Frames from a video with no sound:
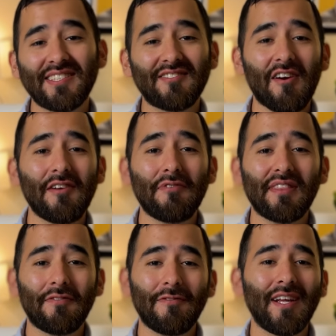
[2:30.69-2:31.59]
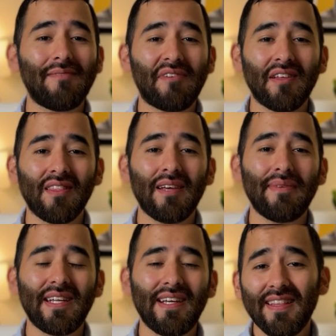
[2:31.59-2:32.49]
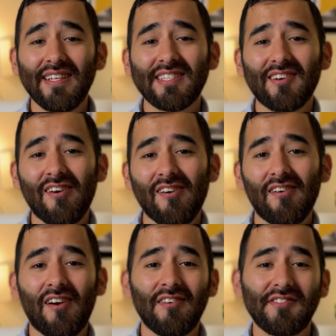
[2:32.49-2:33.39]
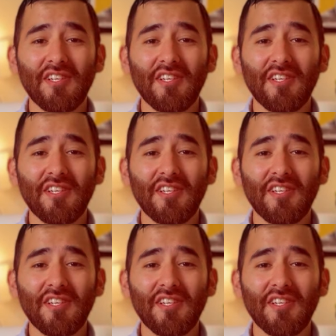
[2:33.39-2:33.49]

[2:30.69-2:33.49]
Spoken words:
starting with the Freedom Unlimited, this card earns